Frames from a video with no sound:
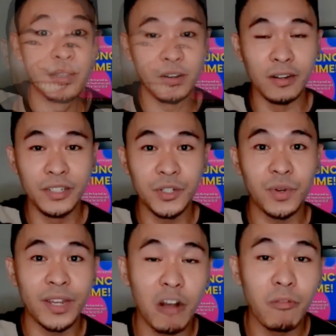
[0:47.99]
The audience
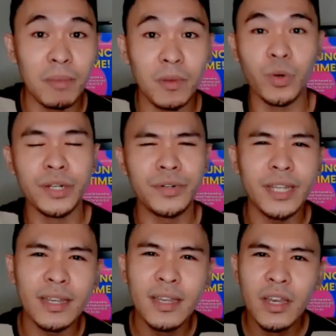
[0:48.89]
right now may be
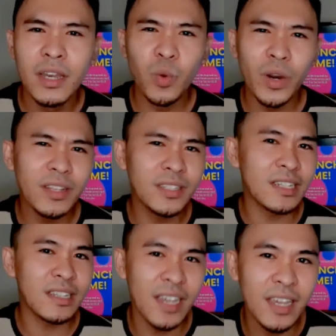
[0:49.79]
wondering, what does it
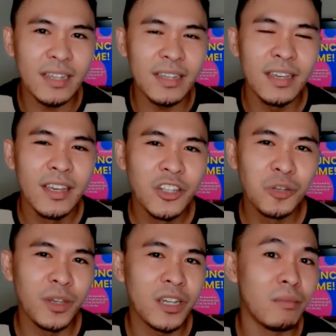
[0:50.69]
take to
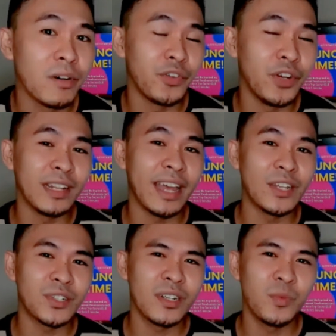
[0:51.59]
become a
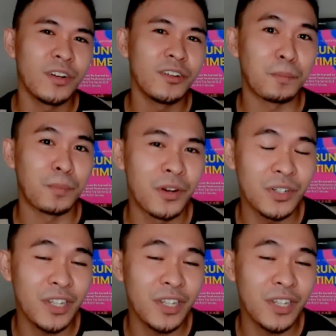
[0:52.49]
freelancer and what are the perks?